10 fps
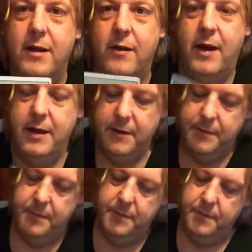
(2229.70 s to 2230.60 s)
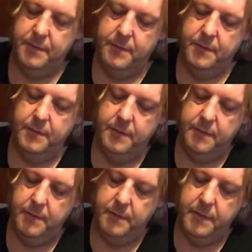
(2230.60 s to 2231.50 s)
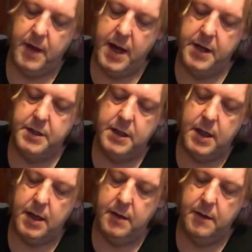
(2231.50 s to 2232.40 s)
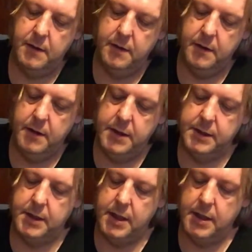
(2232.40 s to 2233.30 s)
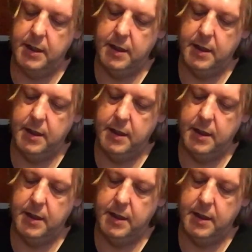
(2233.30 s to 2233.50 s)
Right. That energy there is there.